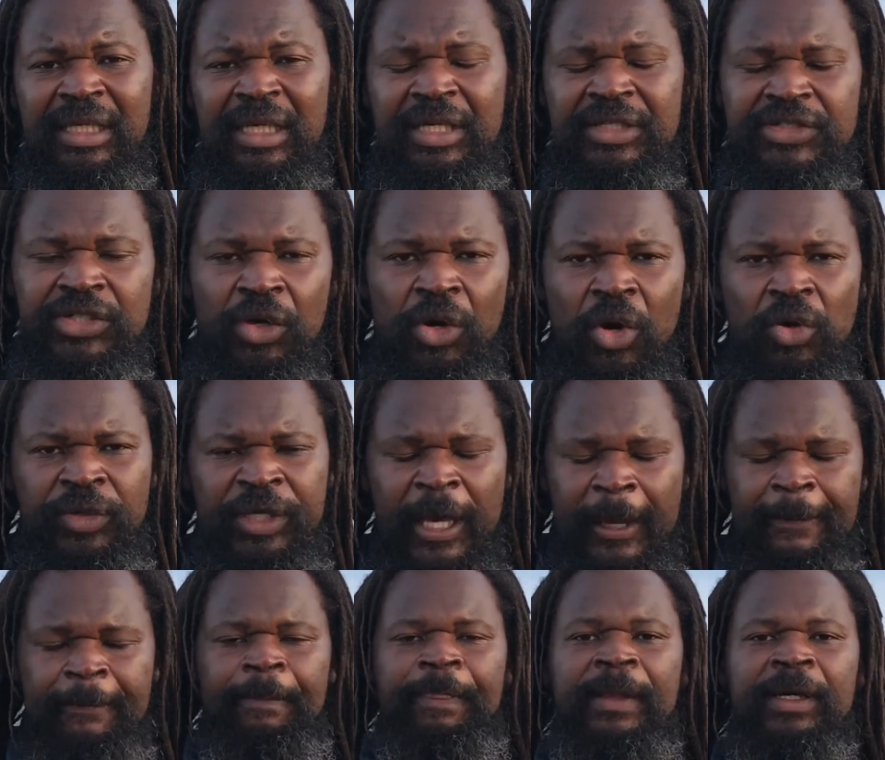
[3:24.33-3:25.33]
So,
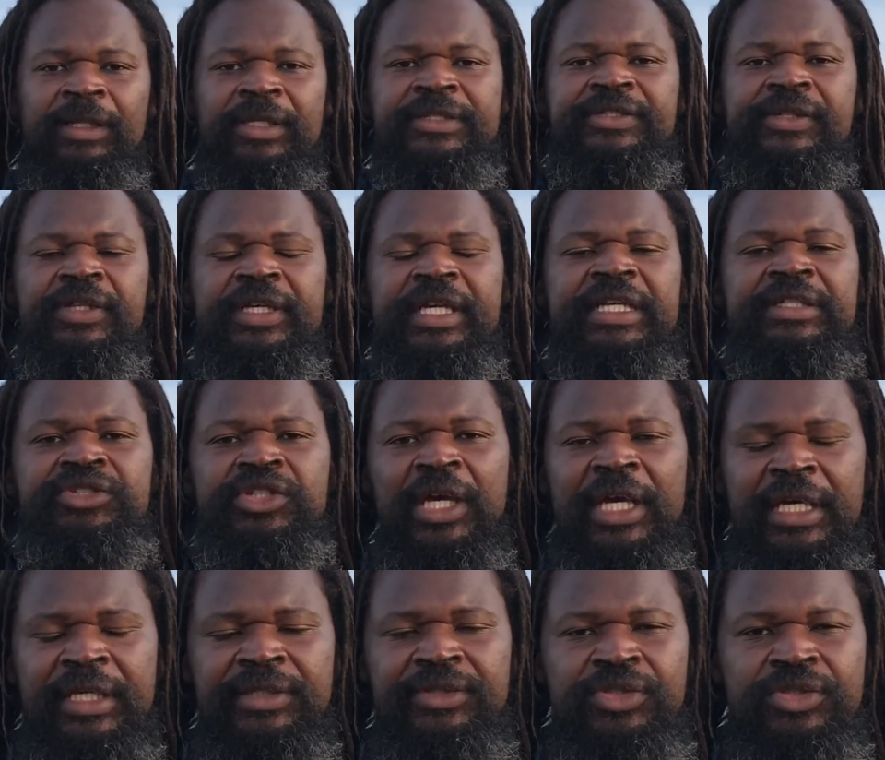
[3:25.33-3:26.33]
okay, let's look at
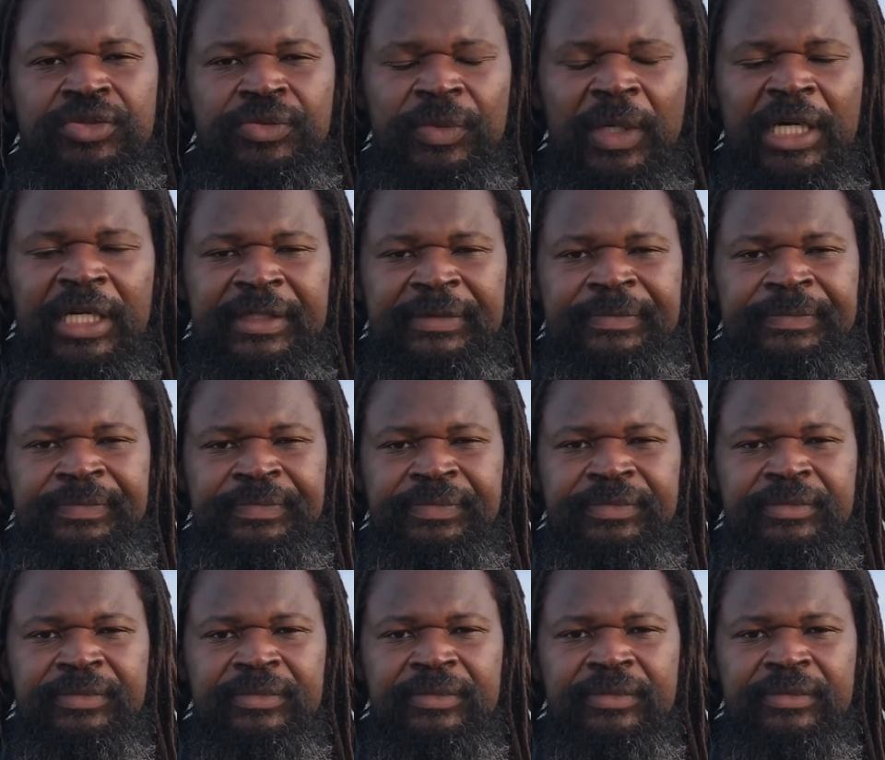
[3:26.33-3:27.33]
change, right?
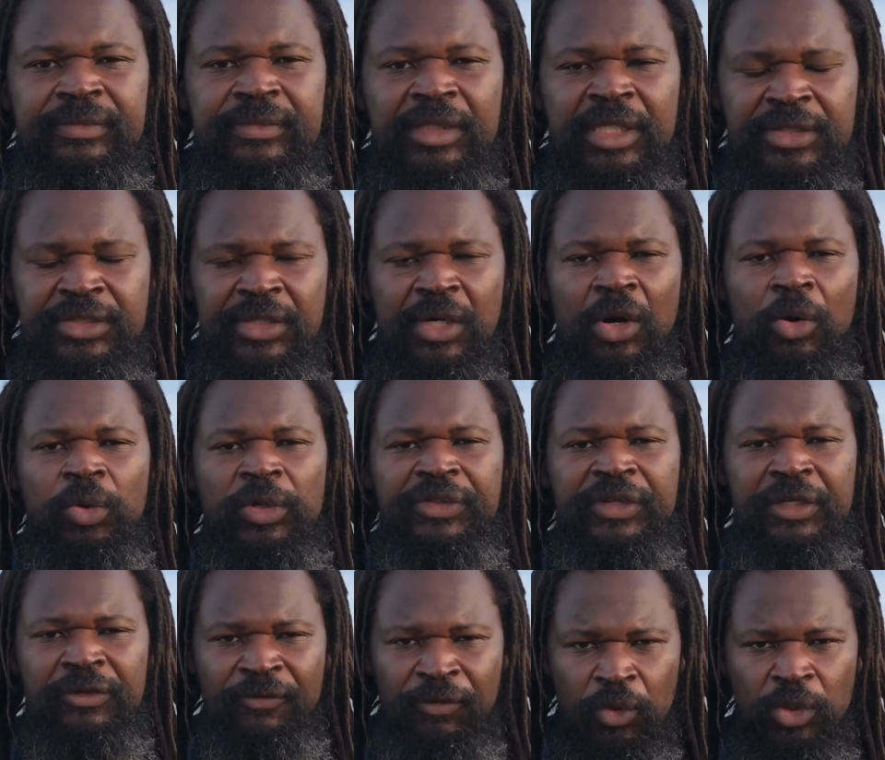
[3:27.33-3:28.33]
Let's go
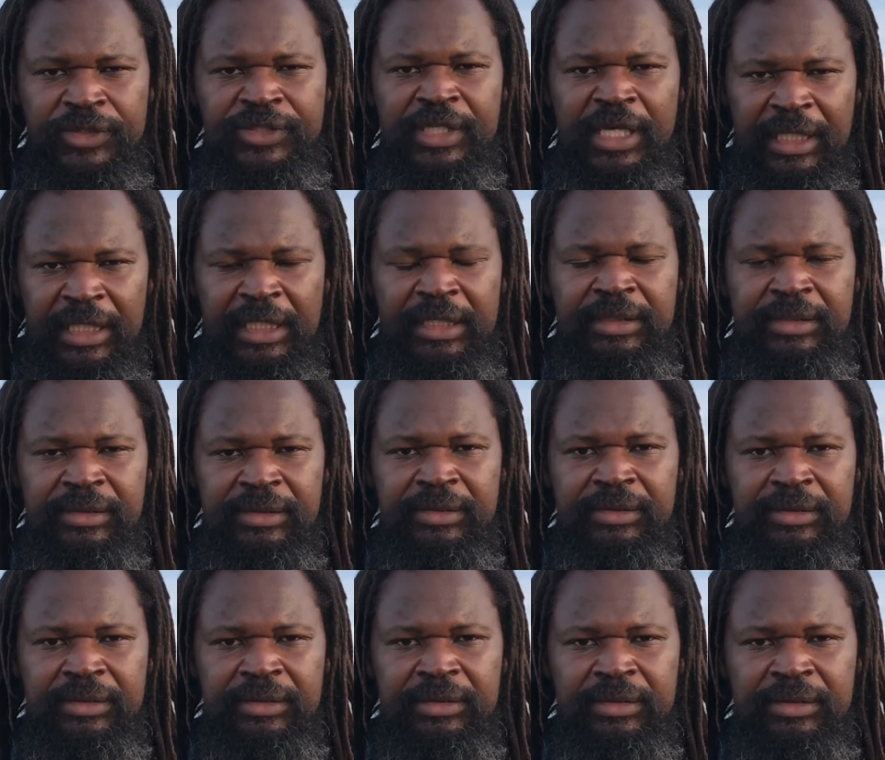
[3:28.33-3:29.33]
within for a second.
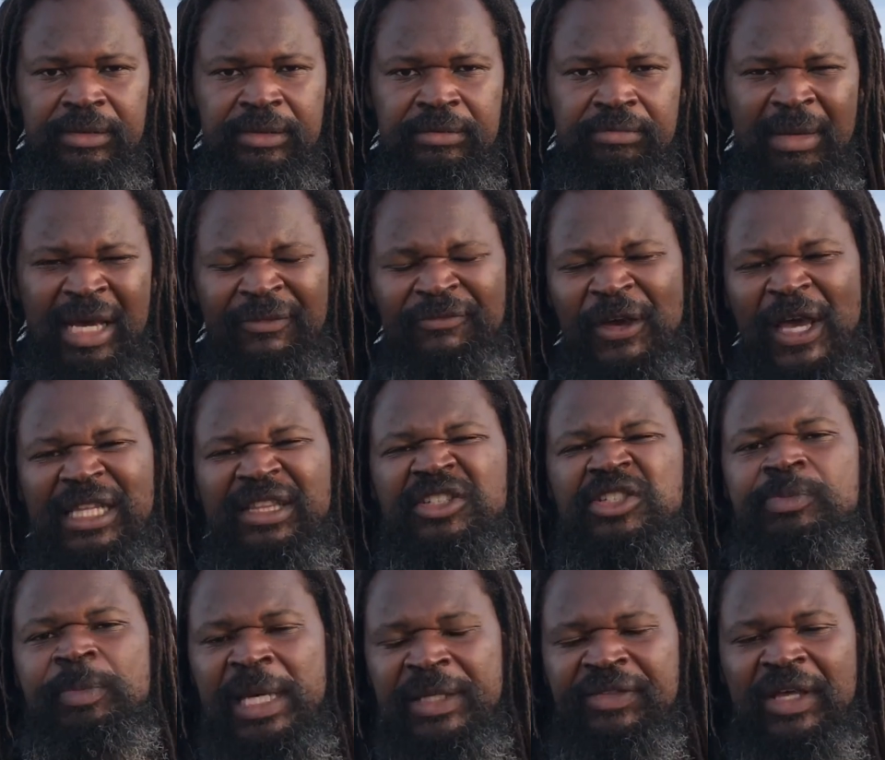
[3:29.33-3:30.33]
Matter of fact,
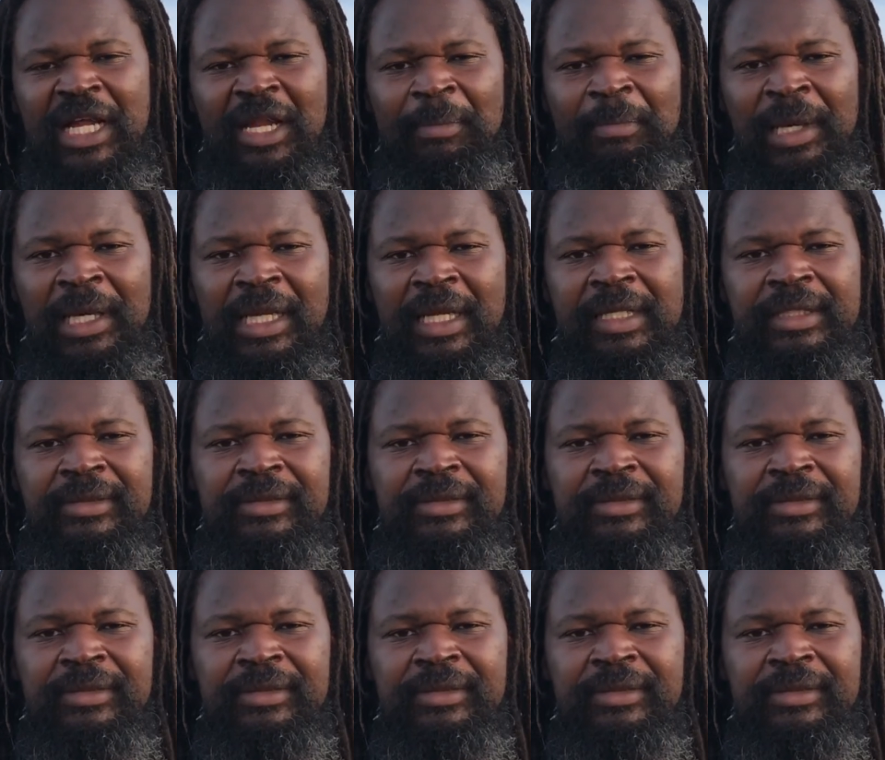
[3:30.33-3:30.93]
let's make that a minute.